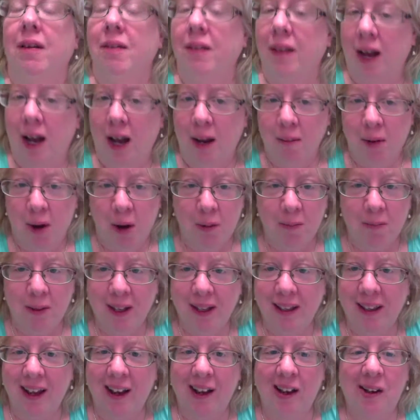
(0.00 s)
I'm
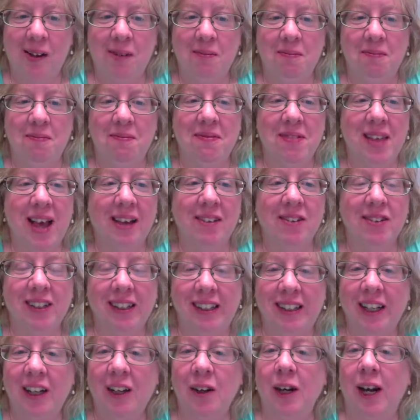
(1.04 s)
hoping that's
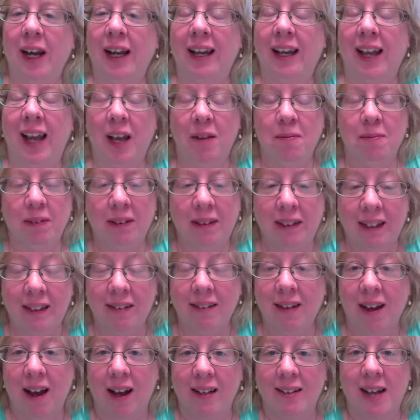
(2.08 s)
clear. Again, please
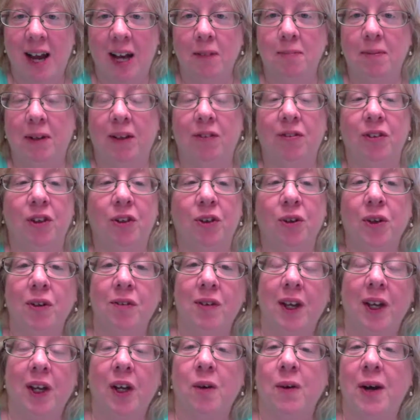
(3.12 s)
contact me if you do have
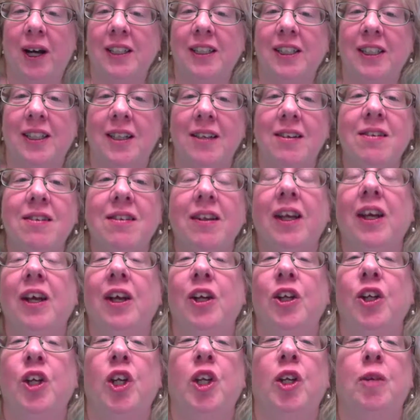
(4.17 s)
any questions.
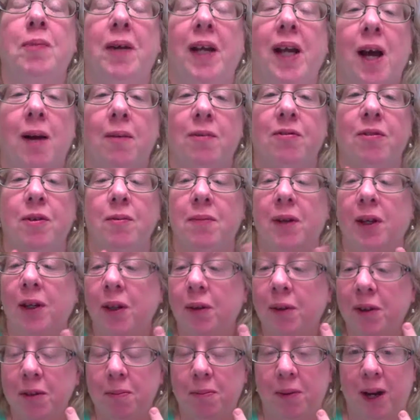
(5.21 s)
You need to become
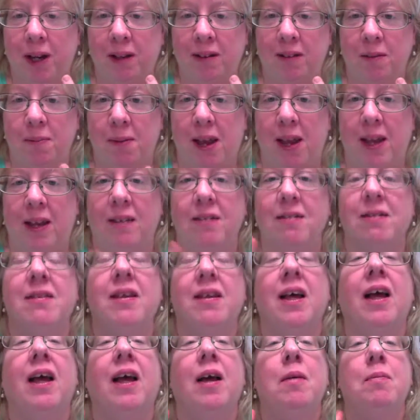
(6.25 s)
familiar with Brightspace,
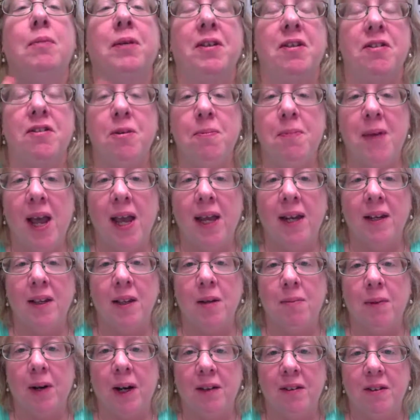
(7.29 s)
participate in the
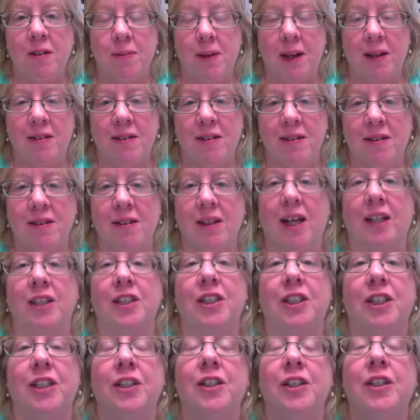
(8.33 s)
Brightspace
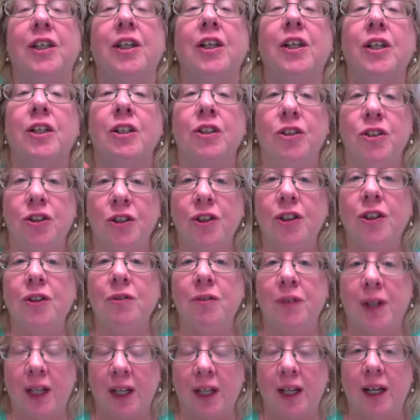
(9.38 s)
discussion, do your
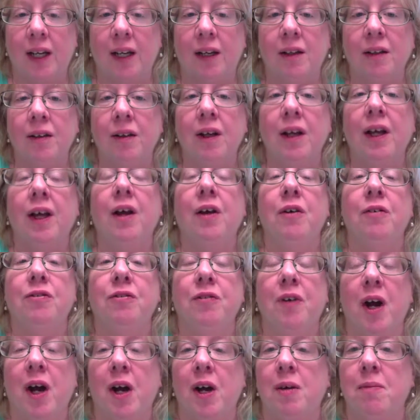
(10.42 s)
reading
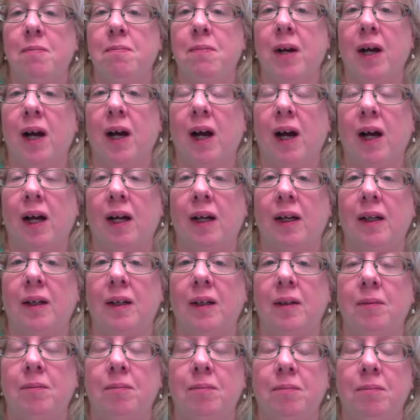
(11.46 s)
from
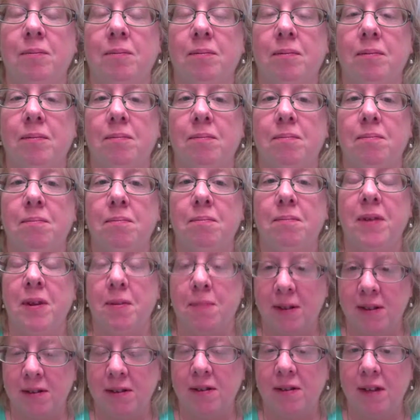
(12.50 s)
the
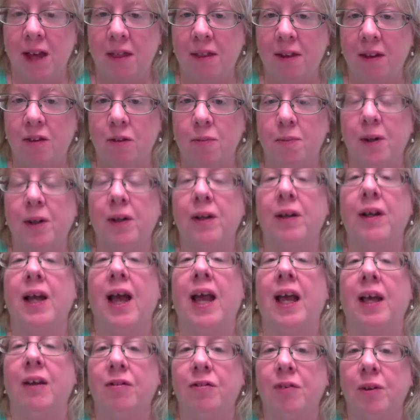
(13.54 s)
business ethics book
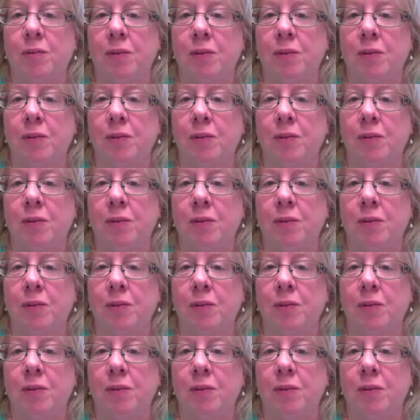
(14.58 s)
and